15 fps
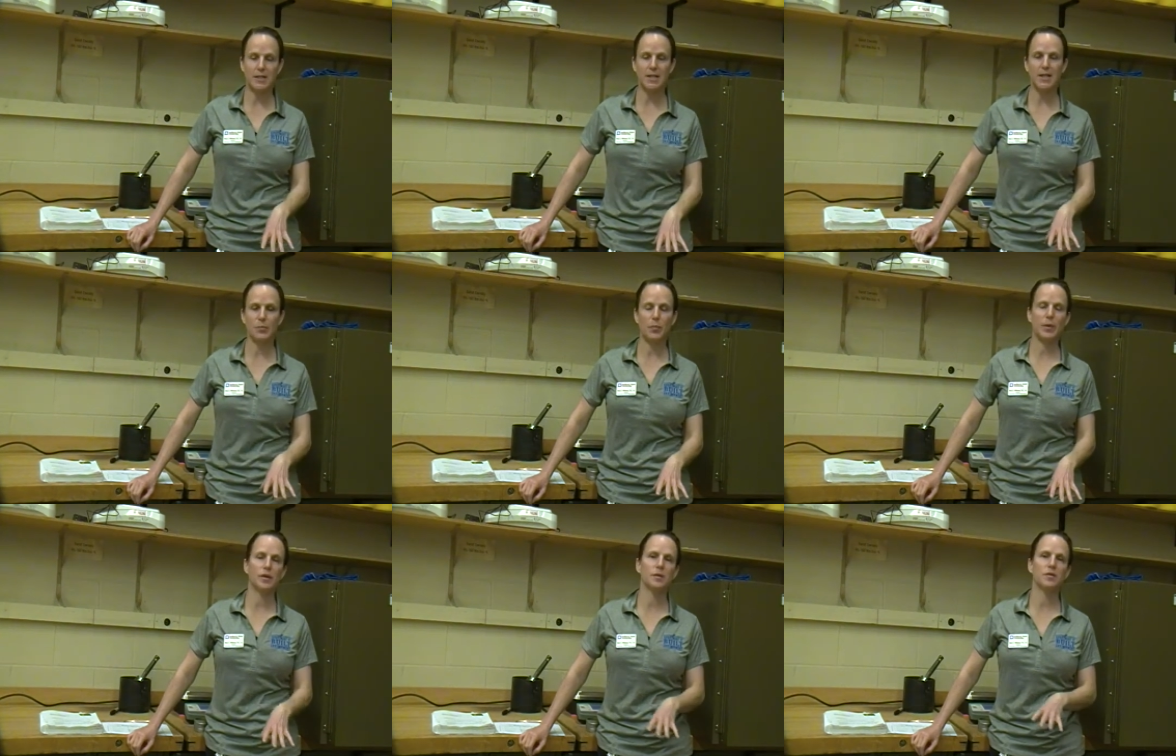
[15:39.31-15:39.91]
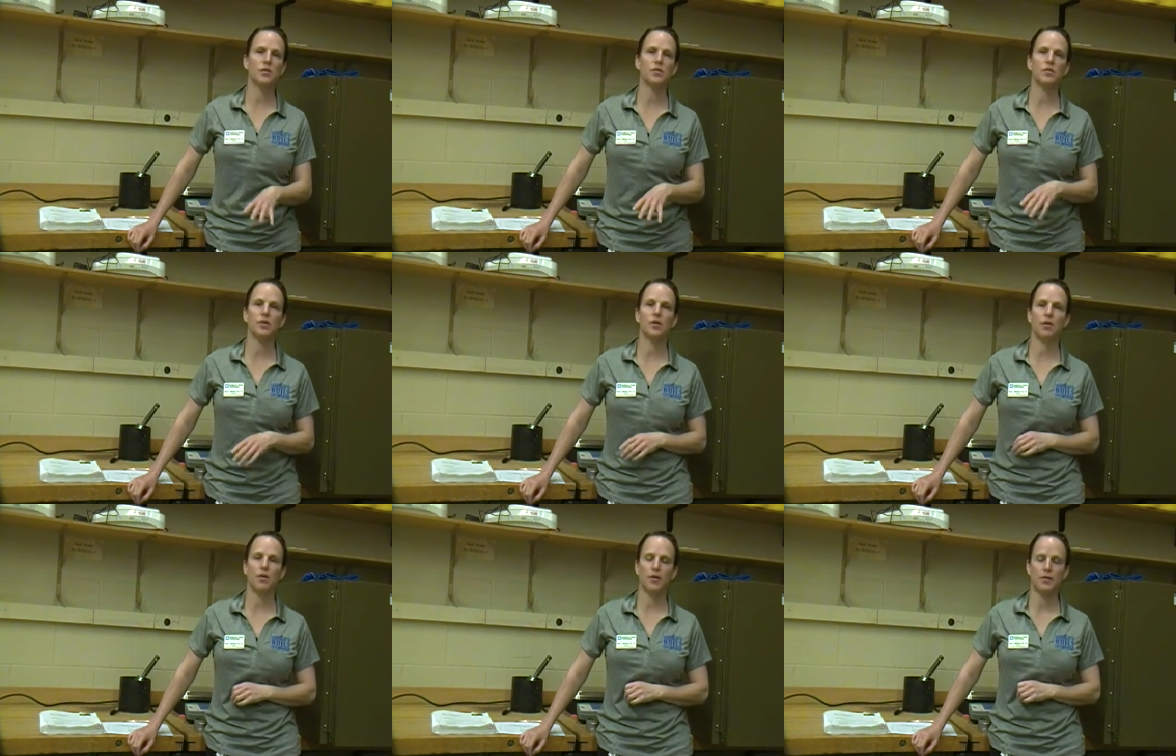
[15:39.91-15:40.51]
deep into
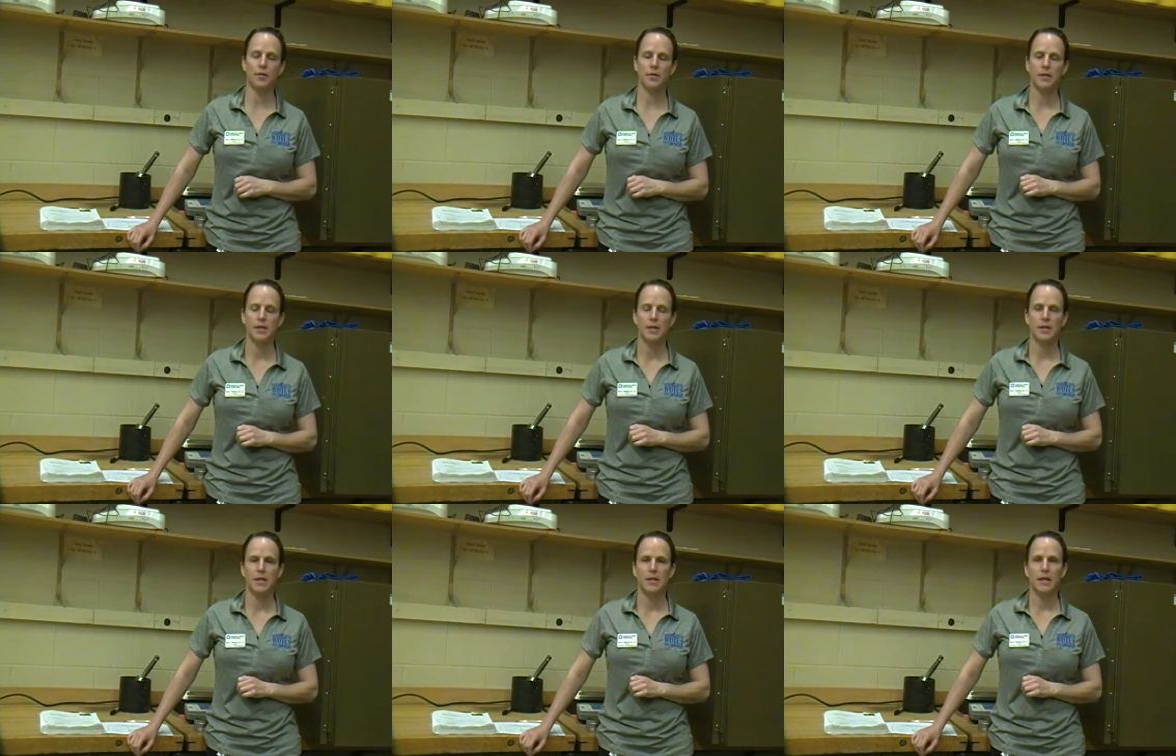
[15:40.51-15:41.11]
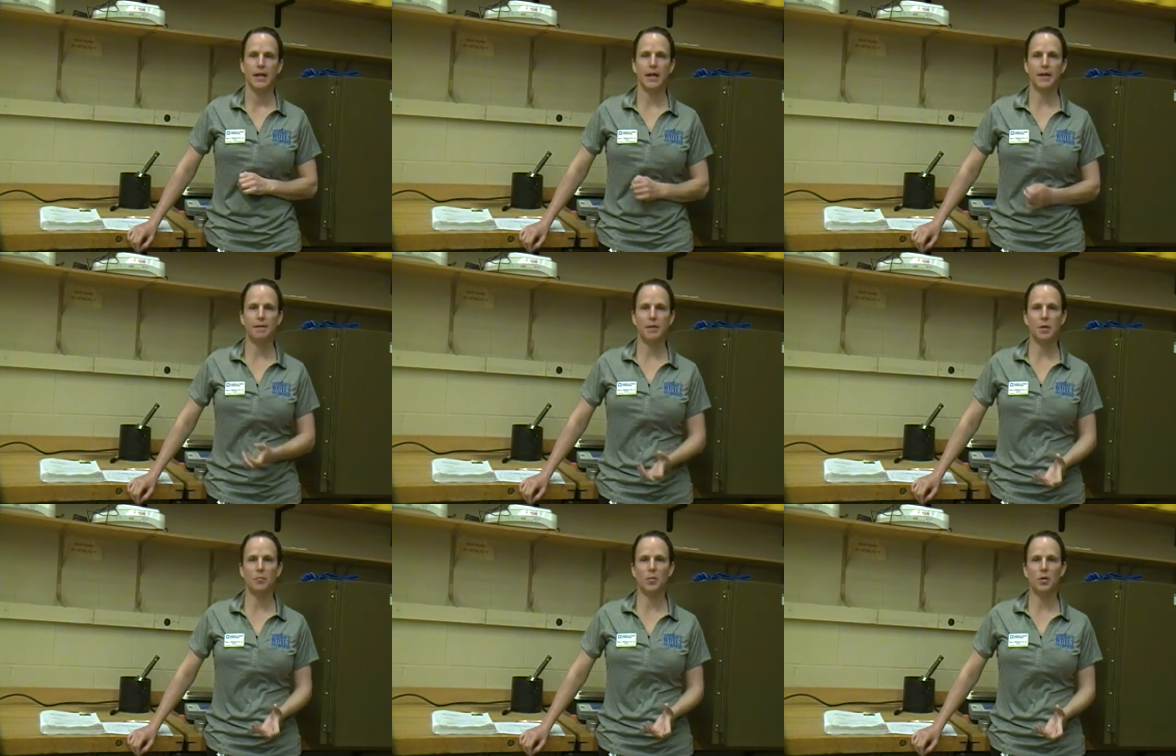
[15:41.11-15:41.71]
the earth
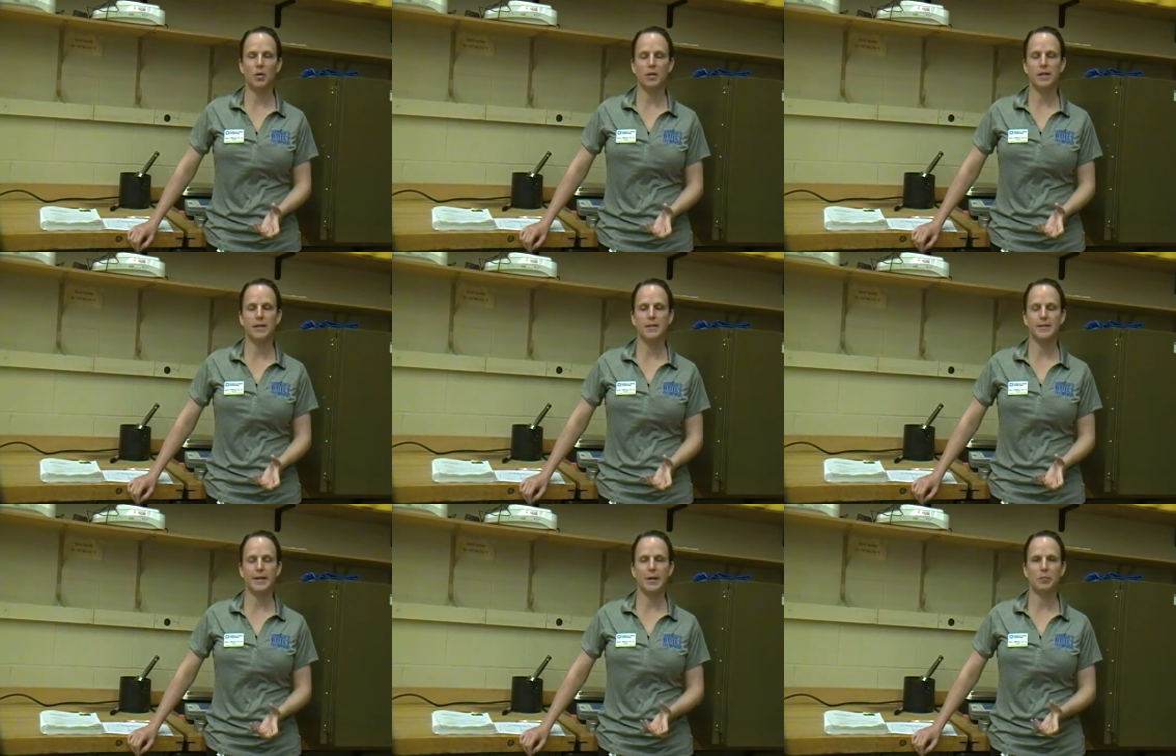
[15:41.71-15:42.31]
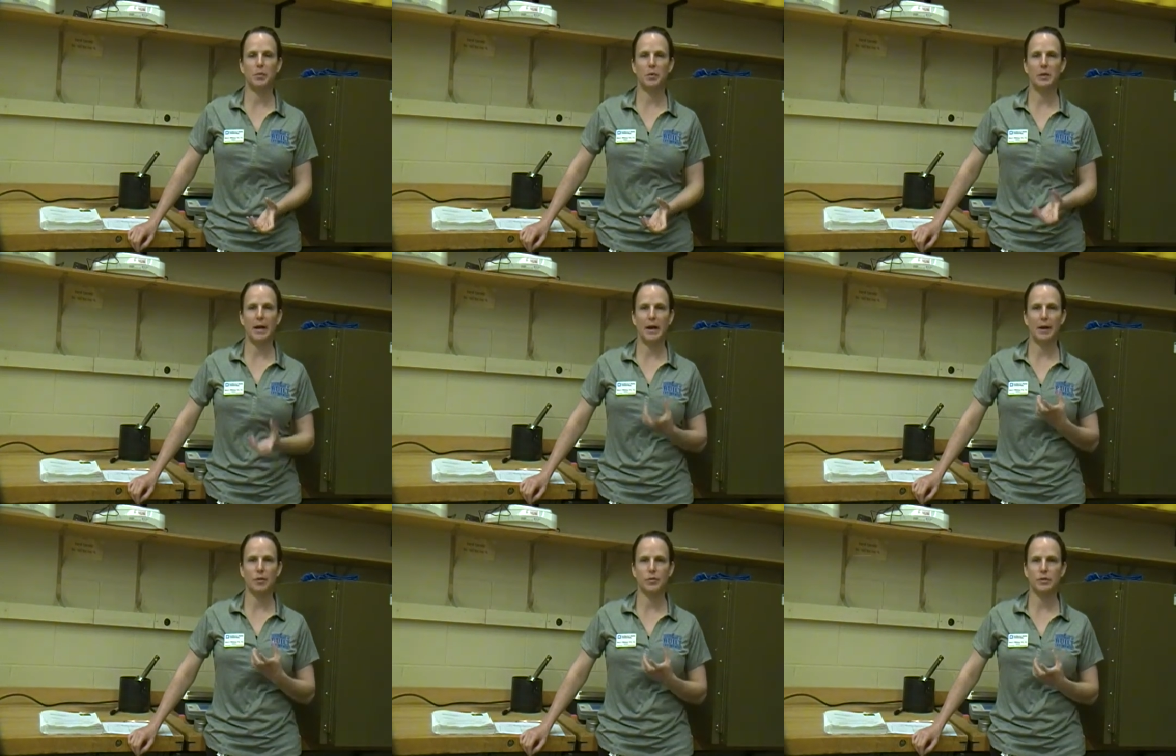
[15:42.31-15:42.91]
and then pulling a sample
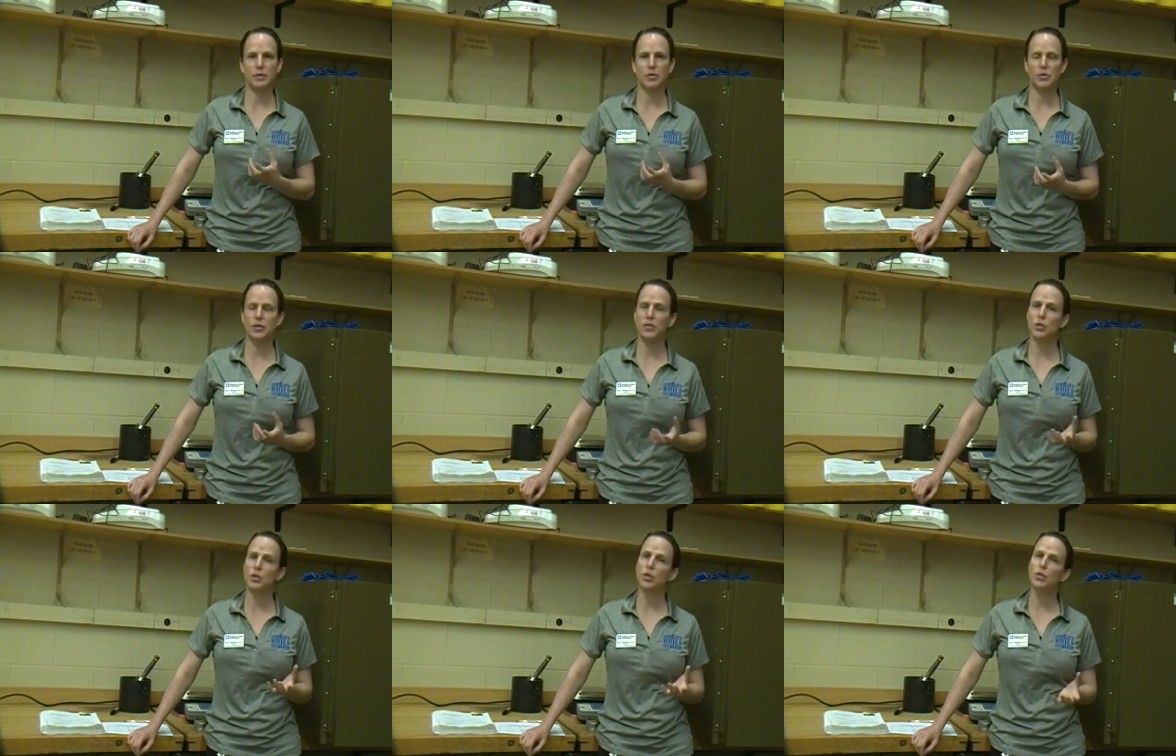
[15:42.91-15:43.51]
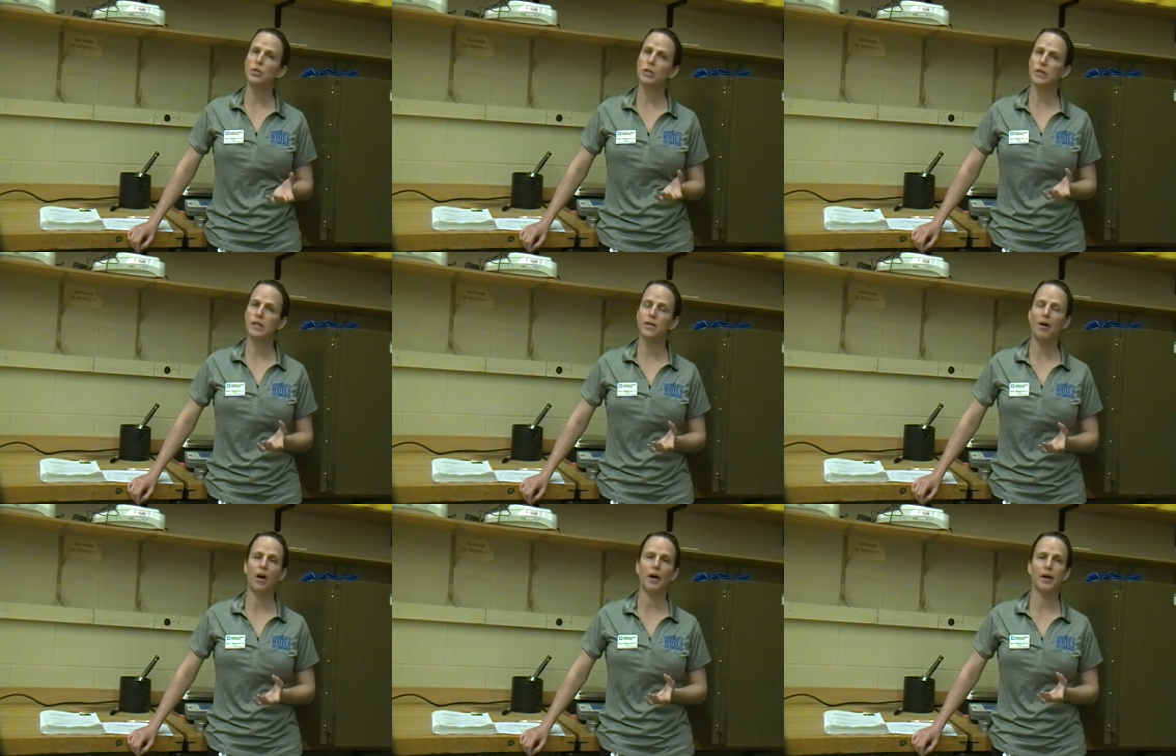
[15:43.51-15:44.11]
out. So it's
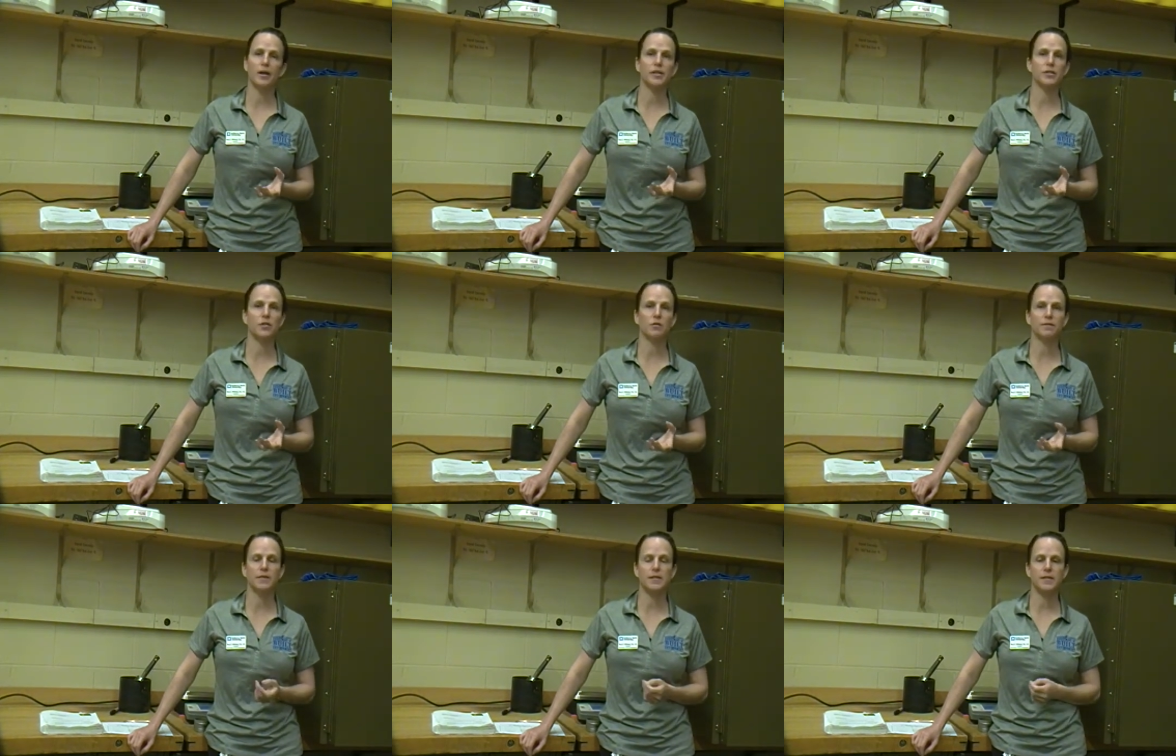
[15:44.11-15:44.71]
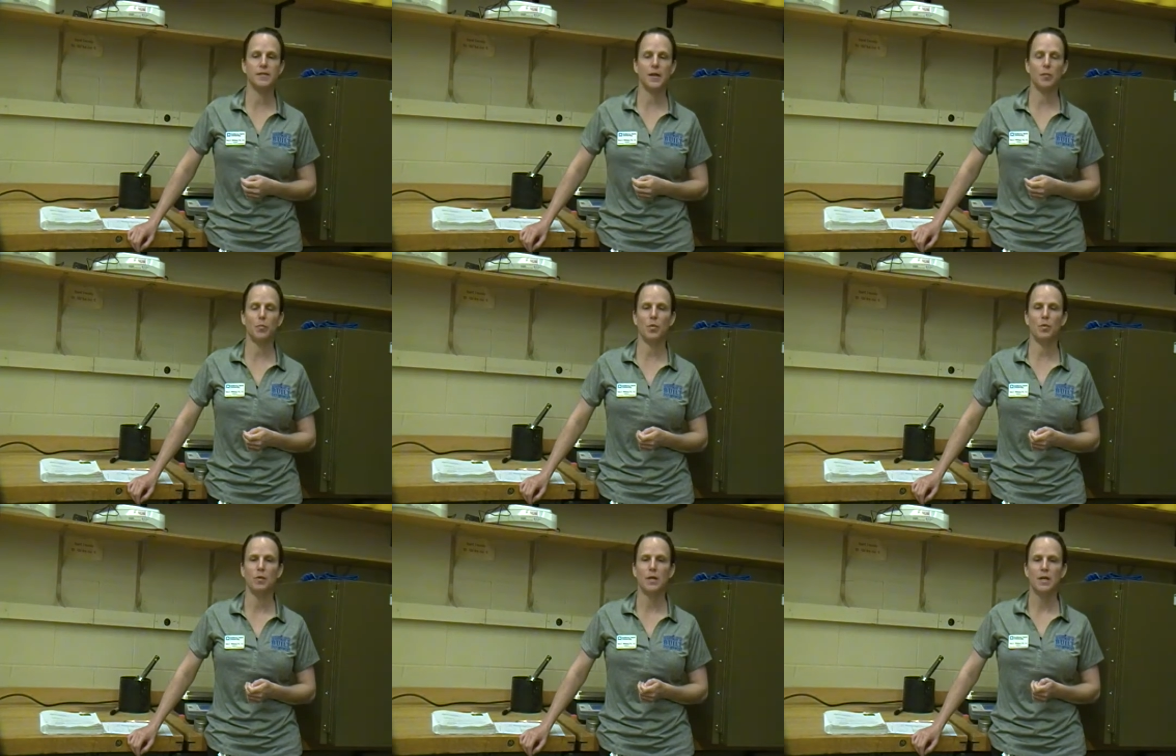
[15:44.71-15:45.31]
usually not a surface
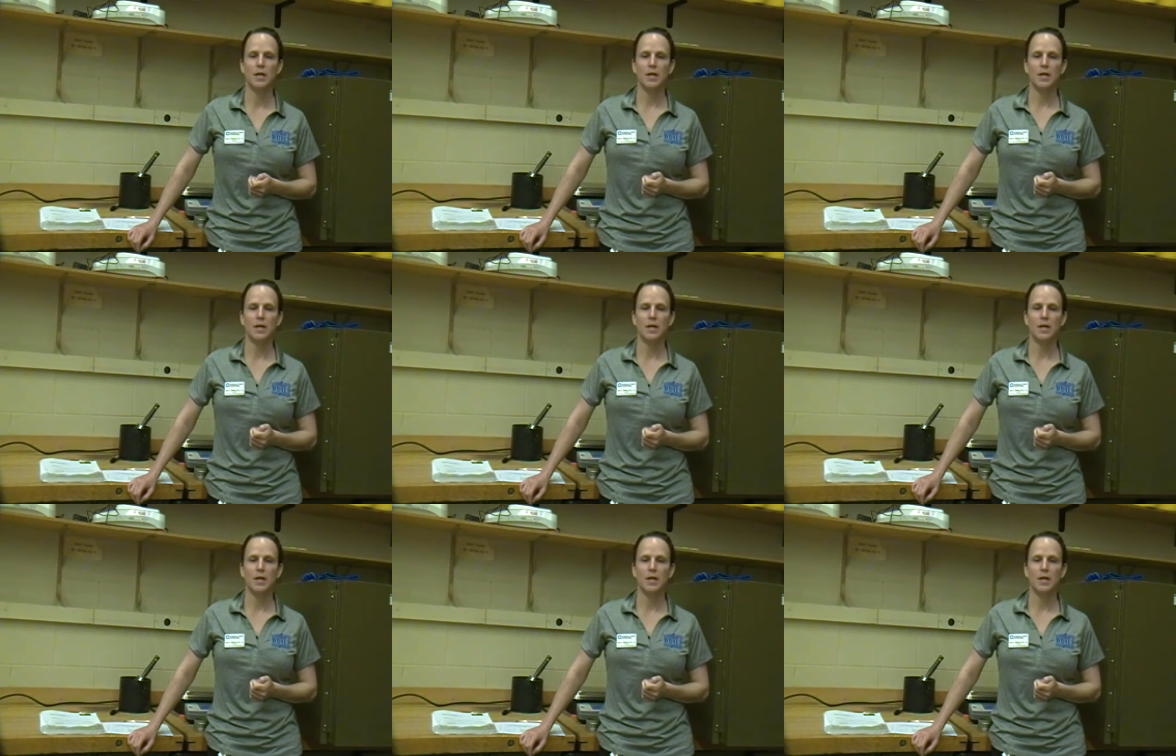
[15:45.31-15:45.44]
sample.